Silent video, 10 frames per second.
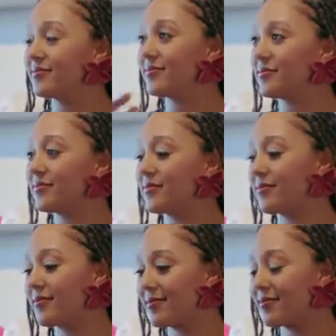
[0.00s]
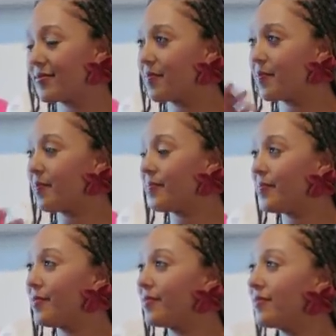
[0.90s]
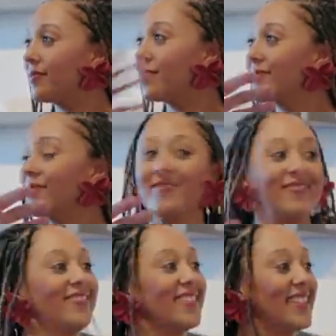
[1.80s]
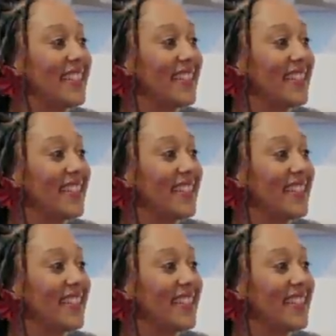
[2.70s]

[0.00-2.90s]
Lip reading: The person shown says nothing.